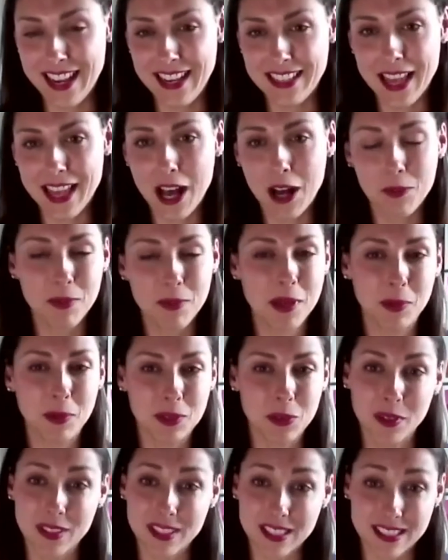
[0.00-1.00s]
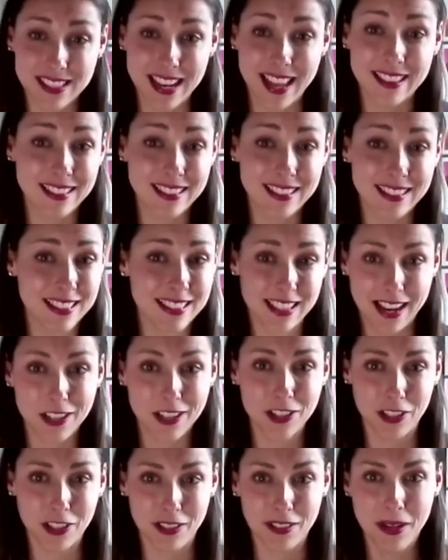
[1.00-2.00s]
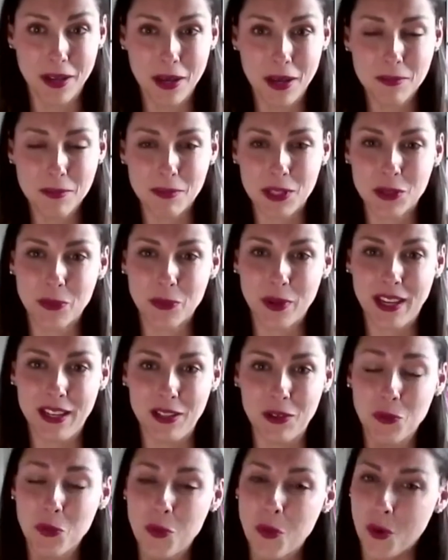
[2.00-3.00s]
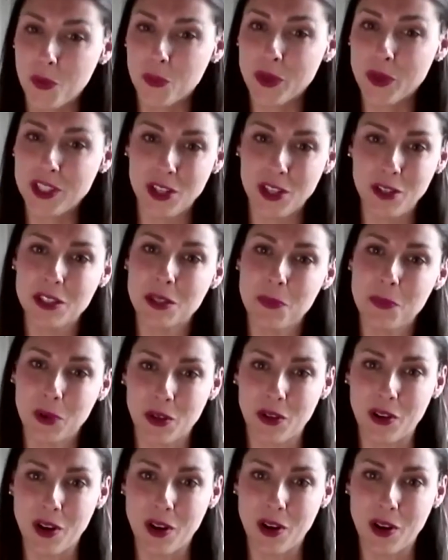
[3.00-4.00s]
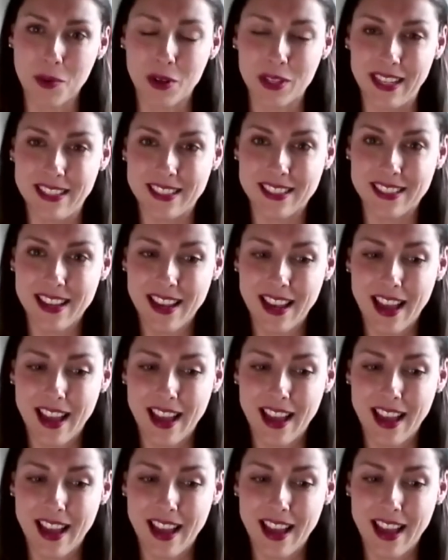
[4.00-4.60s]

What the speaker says: is help people to understand this connection between what we choose to put on our bodies